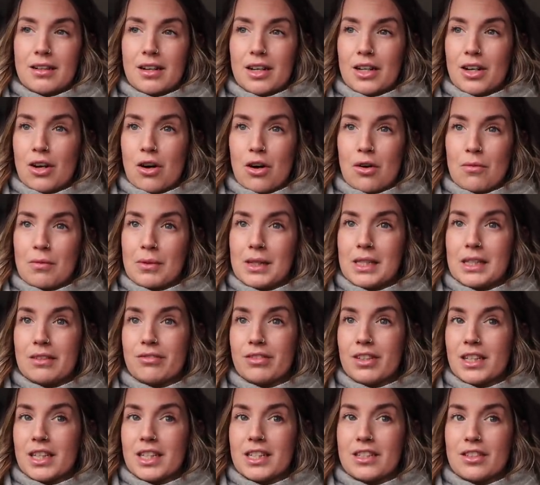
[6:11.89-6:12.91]
I can't
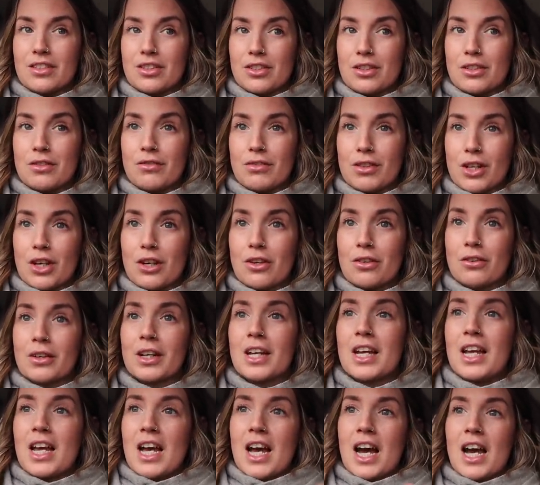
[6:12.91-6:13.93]
believe it, it's just flown.
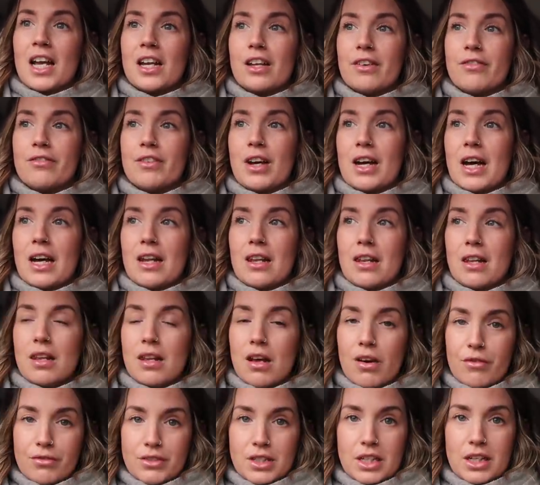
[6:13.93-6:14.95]
And I've
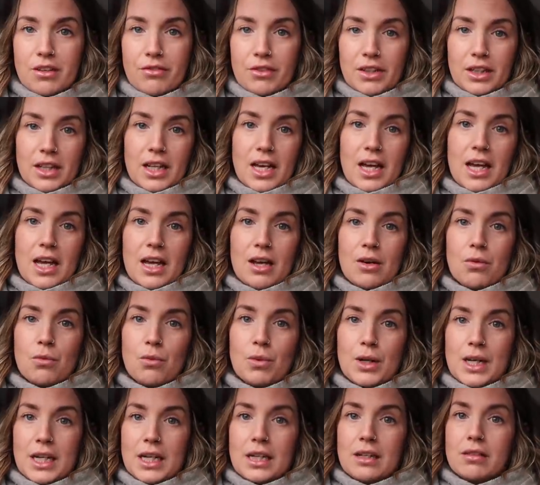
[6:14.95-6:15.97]
loved living there.
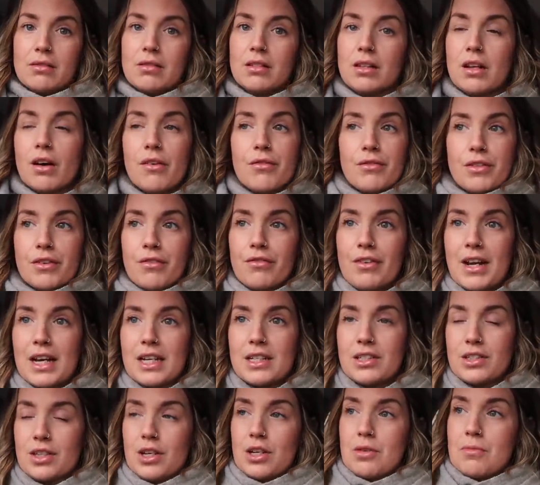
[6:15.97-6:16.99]
We love the
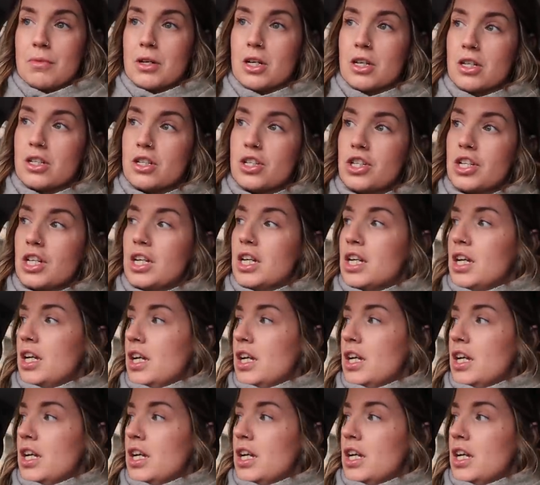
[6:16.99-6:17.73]
flat so much.